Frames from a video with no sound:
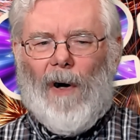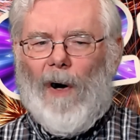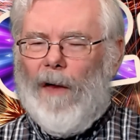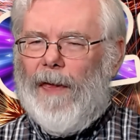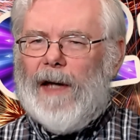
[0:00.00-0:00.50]

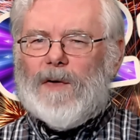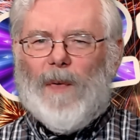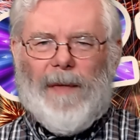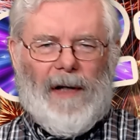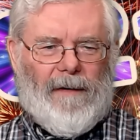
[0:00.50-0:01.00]
All things were
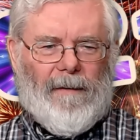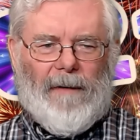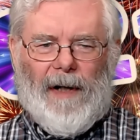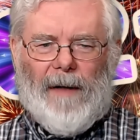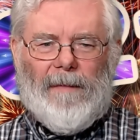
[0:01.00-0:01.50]
made through
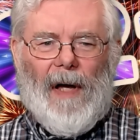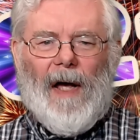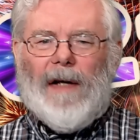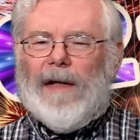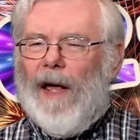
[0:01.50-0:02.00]
him.
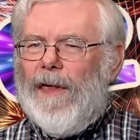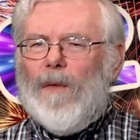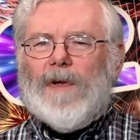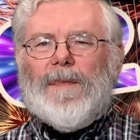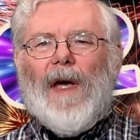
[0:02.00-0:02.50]
Nothing
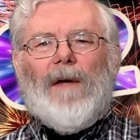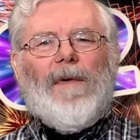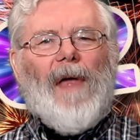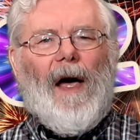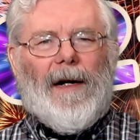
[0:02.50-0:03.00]
was made
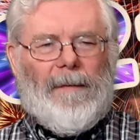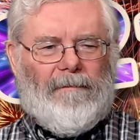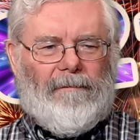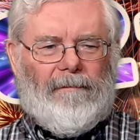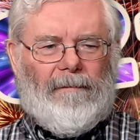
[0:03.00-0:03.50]
without him.
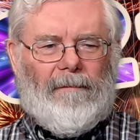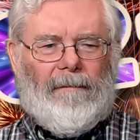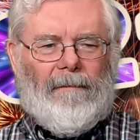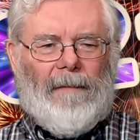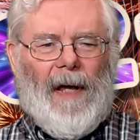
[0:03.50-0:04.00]

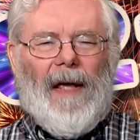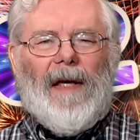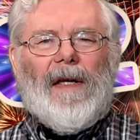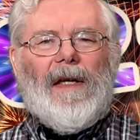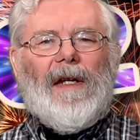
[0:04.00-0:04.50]

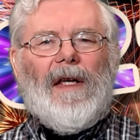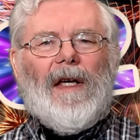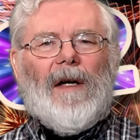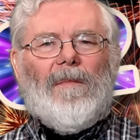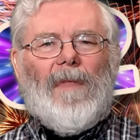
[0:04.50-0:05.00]
In
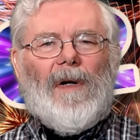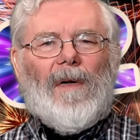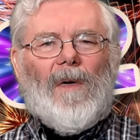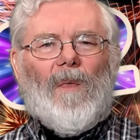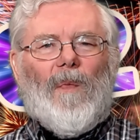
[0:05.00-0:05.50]
him
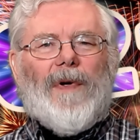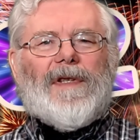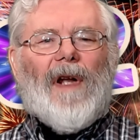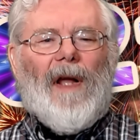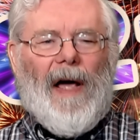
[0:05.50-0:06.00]
was
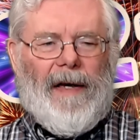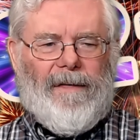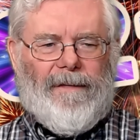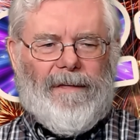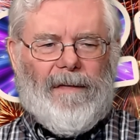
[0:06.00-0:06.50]

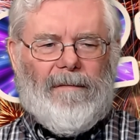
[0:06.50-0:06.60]
life.